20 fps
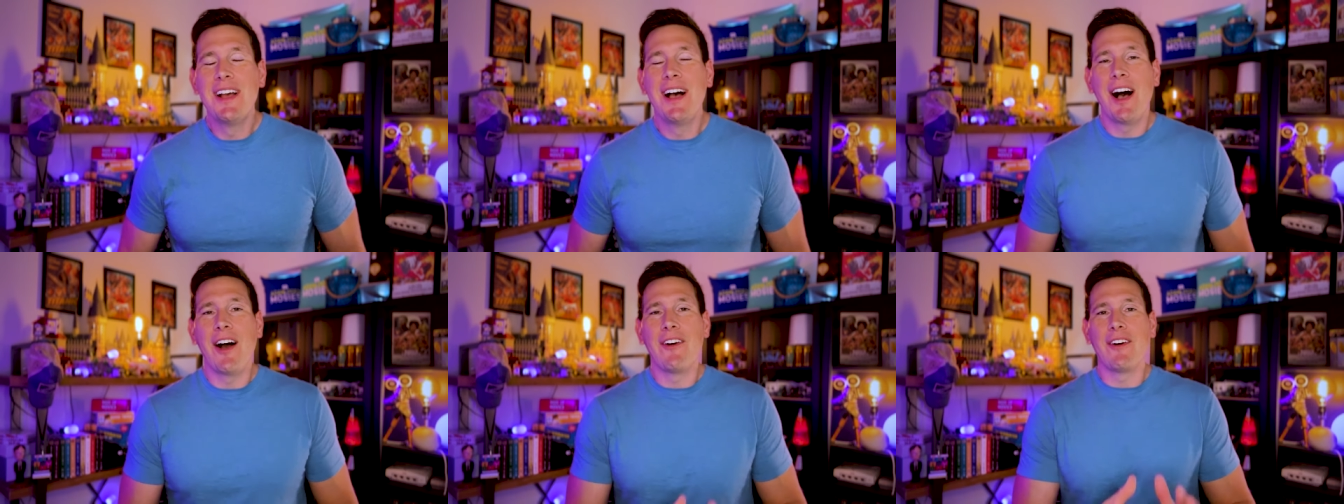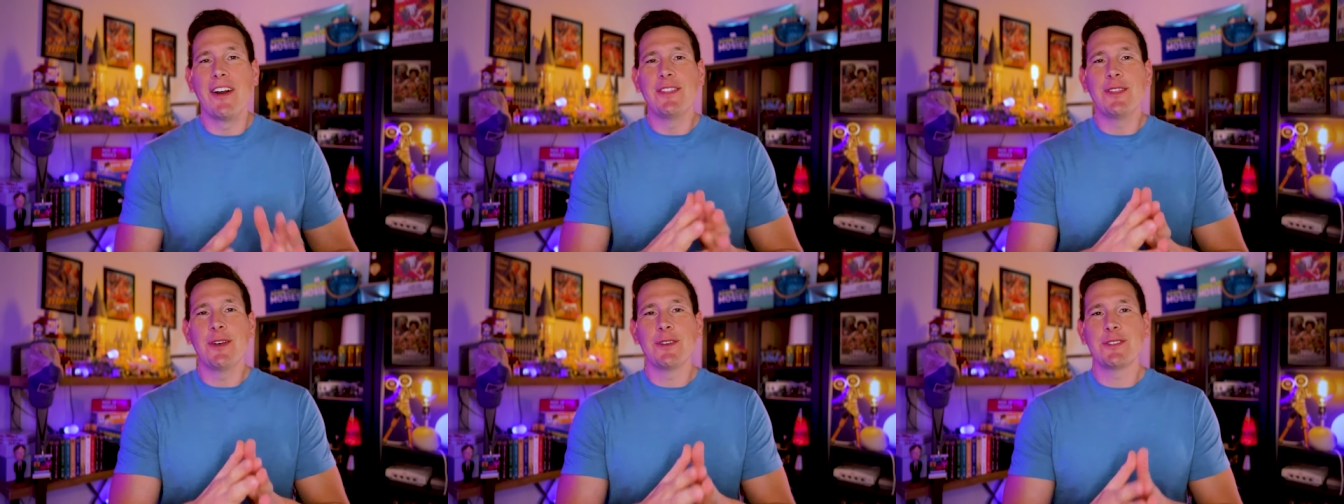All
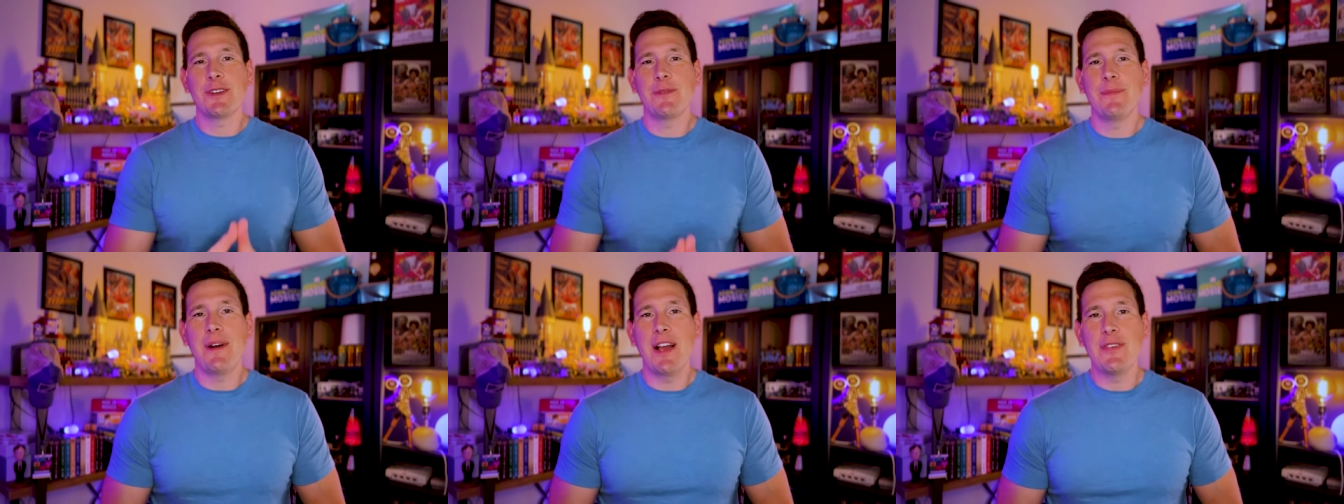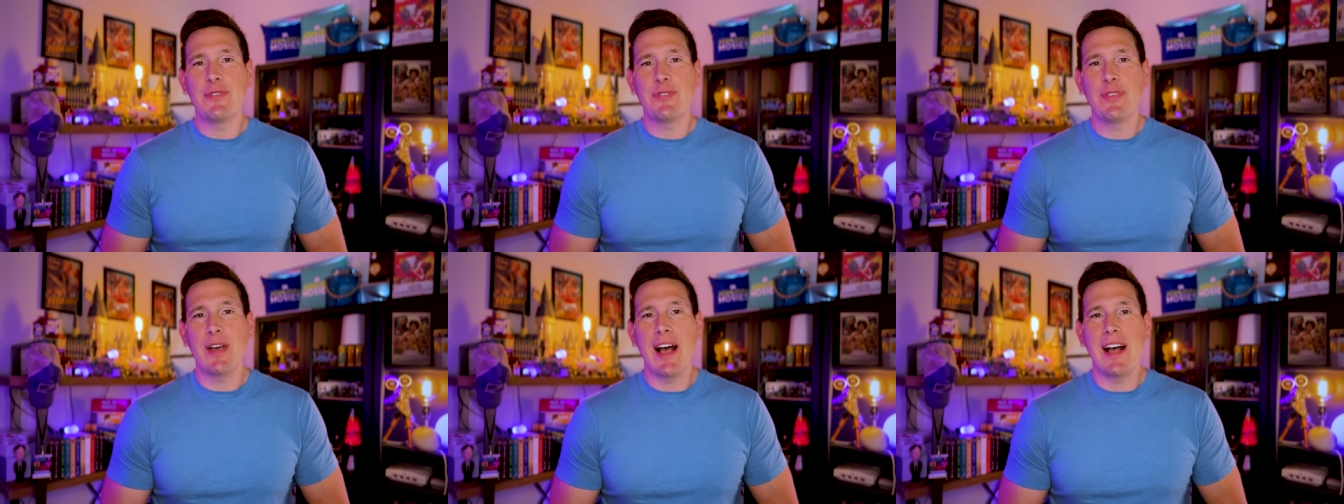right, those are my
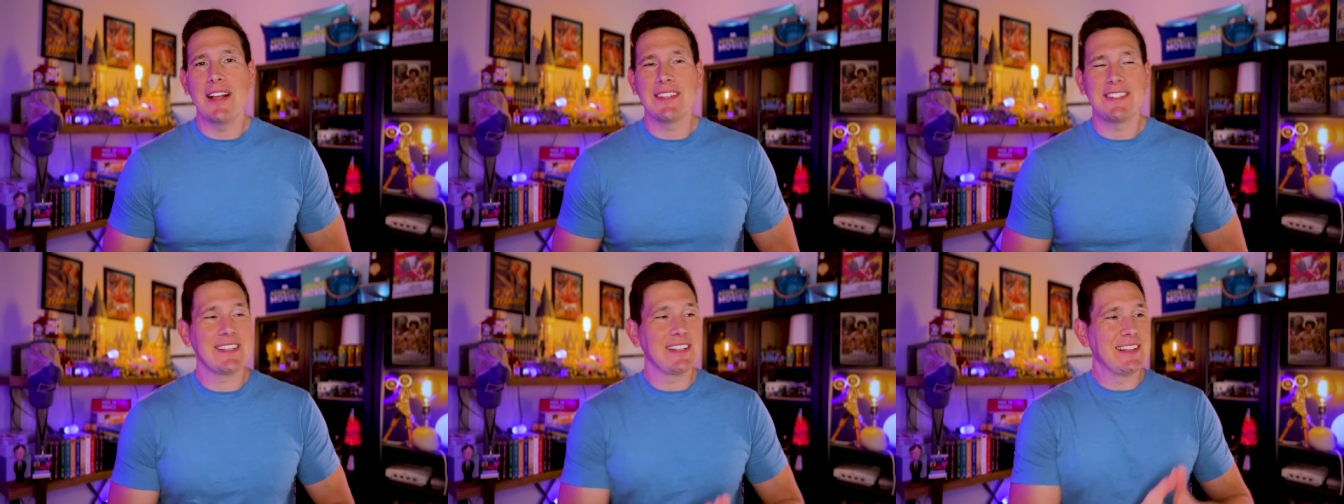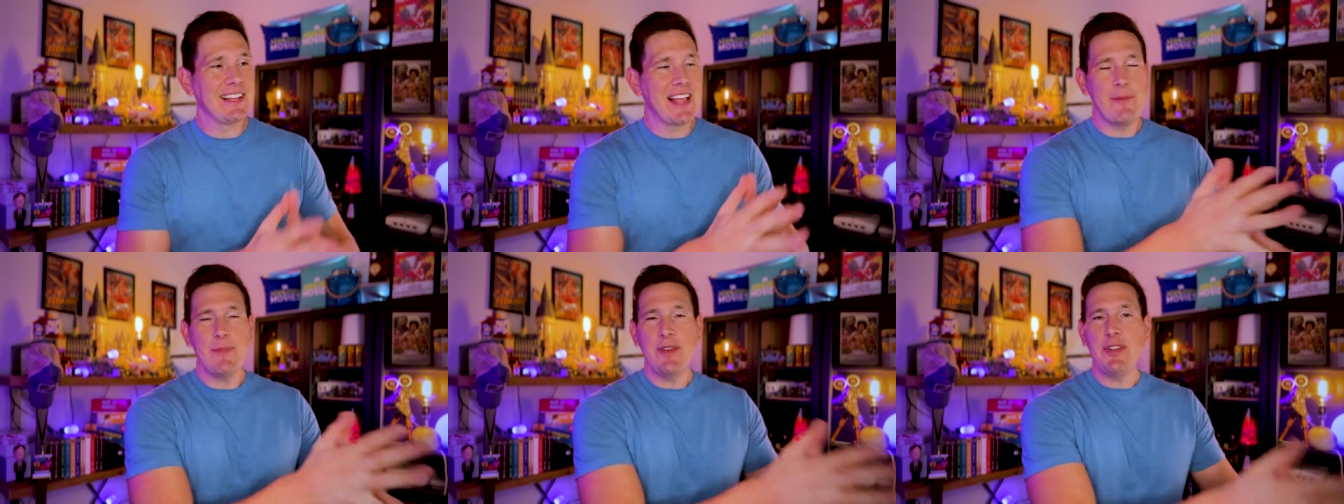thoughts.
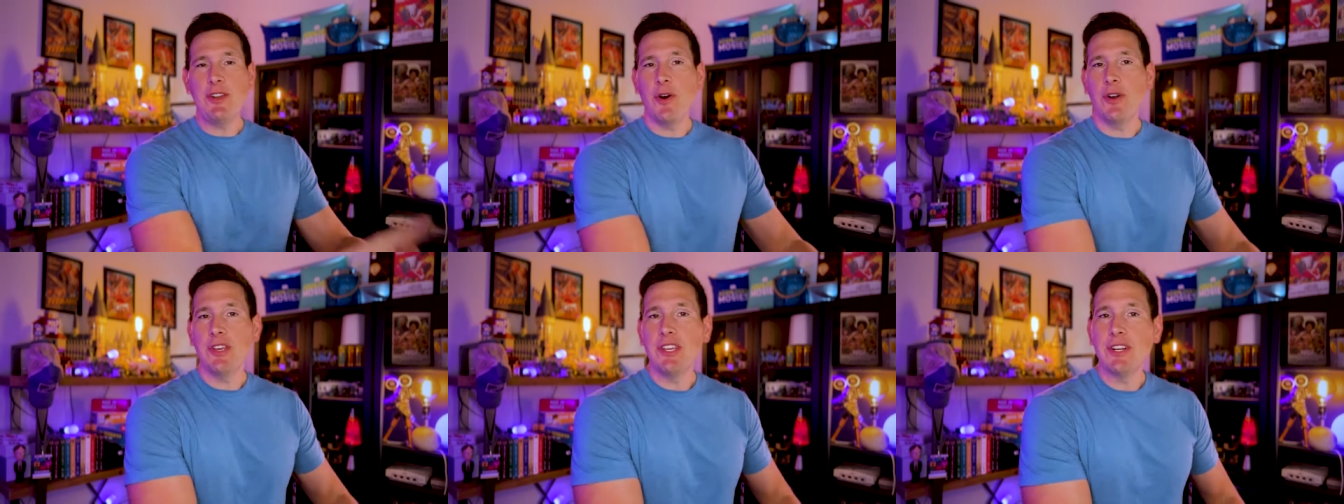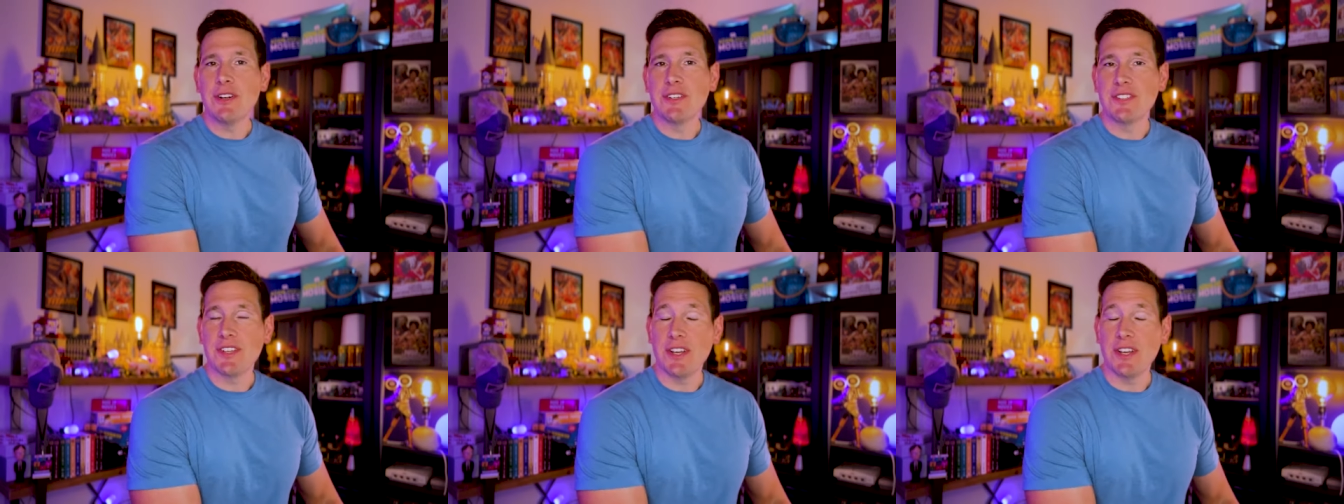Let me know yours.